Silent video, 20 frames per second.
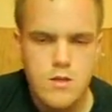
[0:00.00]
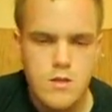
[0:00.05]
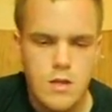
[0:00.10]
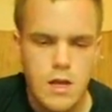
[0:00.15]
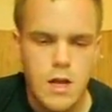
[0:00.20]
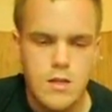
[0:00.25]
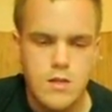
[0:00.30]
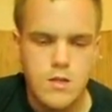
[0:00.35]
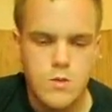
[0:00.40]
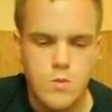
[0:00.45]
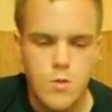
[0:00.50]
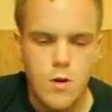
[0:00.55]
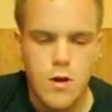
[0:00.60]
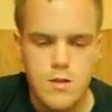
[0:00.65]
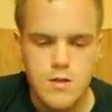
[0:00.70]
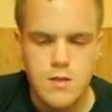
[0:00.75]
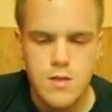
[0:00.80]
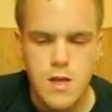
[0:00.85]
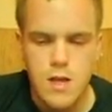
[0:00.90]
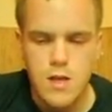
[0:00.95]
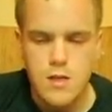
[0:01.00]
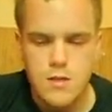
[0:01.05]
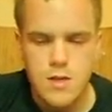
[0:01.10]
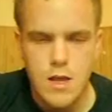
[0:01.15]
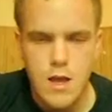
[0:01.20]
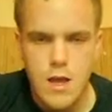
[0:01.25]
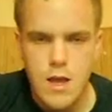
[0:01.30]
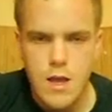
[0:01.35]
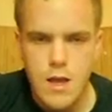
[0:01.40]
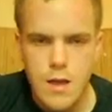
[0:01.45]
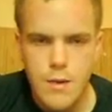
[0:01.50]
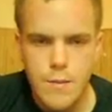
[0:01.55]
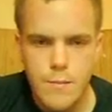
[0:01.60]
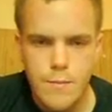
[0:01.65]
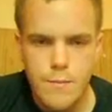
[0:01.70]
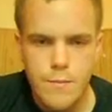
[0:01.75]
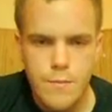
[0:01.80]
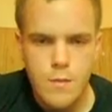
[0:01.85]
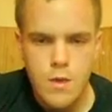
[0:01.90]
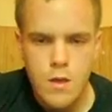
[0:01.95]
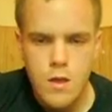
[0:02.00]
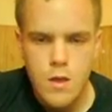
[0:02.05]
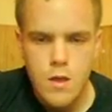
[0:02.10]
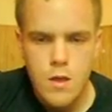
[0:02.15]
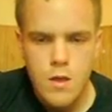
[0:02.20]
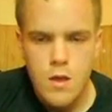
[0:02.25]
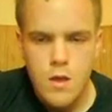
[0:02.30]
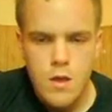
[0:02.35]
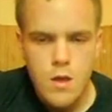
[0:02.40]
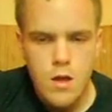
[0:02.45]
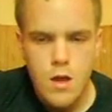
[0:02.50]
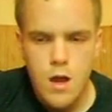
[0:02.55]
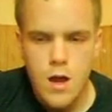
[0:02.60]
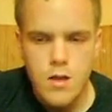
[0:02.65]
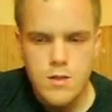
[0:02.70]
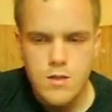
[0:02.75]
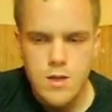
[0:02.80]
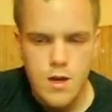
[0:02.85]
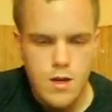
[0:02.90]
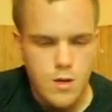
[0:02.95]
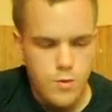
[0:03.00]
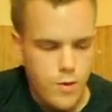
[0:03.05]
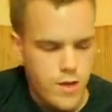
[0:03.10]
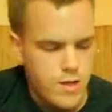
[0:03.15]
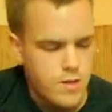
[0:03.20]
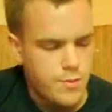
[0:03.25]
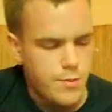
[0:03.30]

So that's where it says, I tied a weight